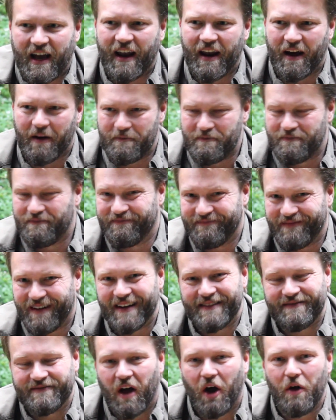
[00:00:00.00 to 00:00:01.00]
and I
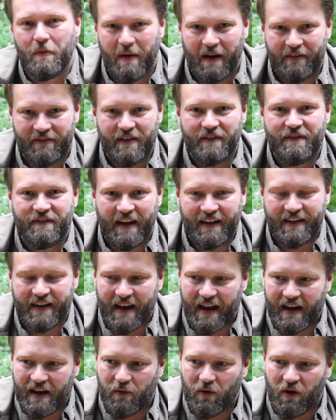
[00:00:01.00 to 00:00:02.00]
hope I haven't offended
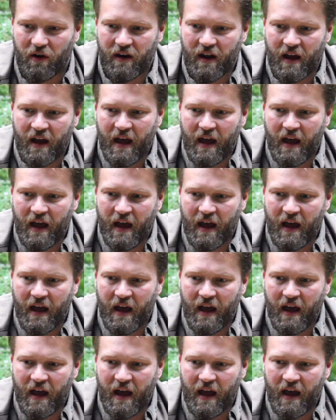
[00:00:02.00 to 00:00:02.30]
anyone.